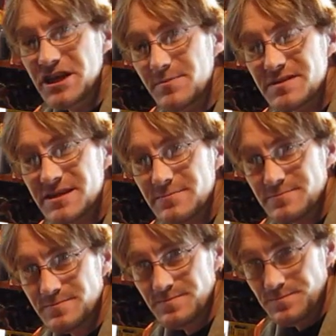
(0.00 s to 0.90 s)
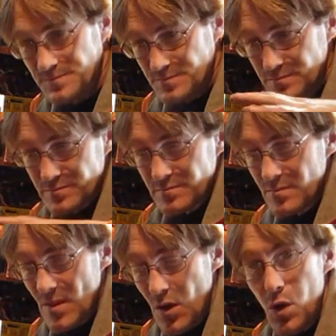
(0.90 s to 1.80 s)
Jeeps
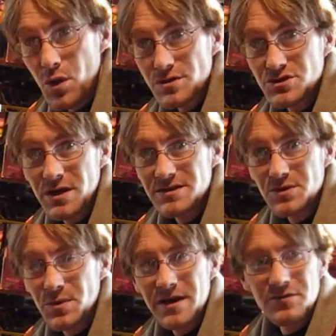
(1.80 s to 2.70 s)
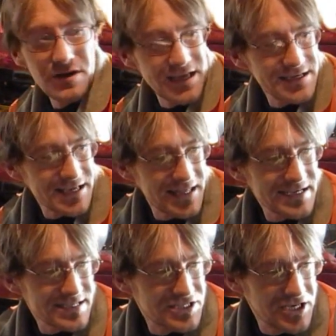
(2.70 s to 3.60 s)
or trucks or whatever it is. I
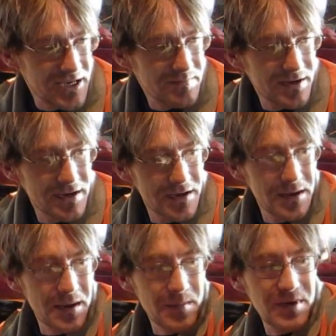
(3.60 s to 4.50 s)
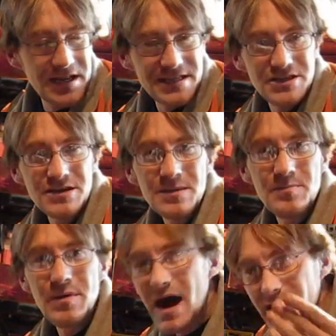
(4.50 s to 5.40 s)
think it's a Jeep. But he took the
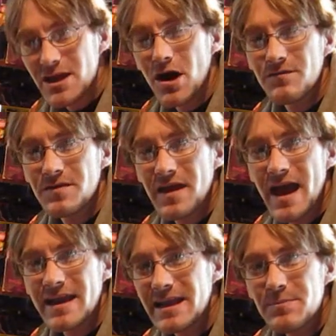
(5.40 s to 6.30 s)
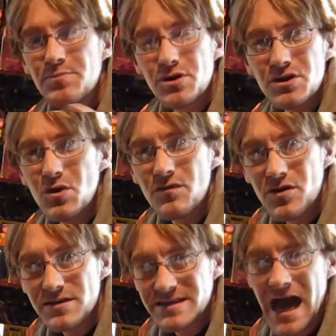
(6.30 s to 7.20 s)
body off of that and he put it over
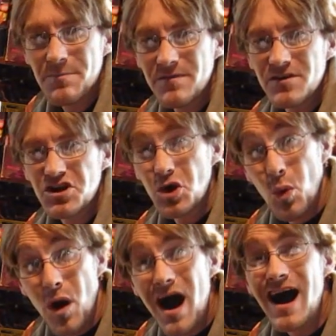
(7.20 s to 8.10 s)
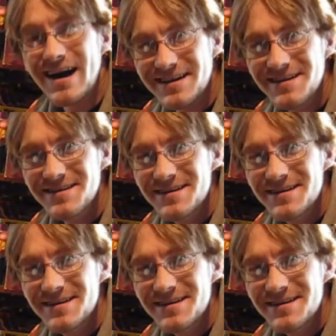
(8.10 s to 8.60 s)
on top of a quad,